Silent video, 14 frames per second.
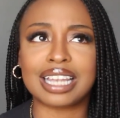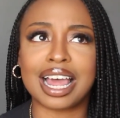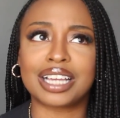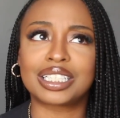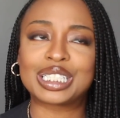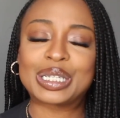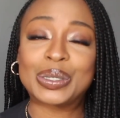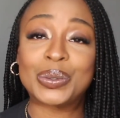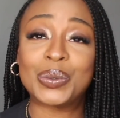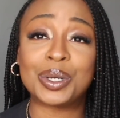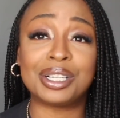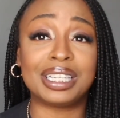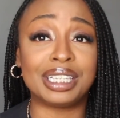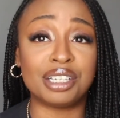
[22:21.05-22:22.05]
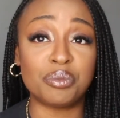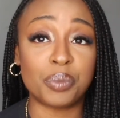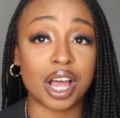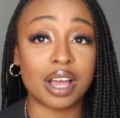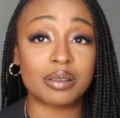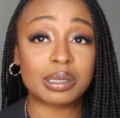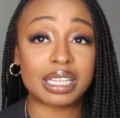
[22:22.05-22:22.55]
like two lip
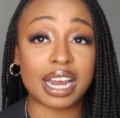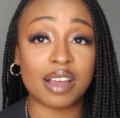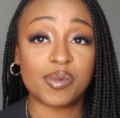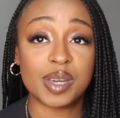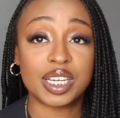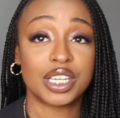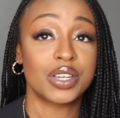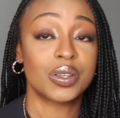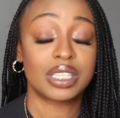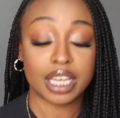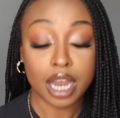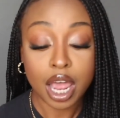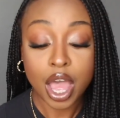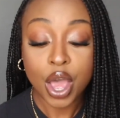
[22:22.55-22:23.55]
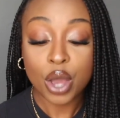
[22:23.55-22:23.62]
balms that I've been using,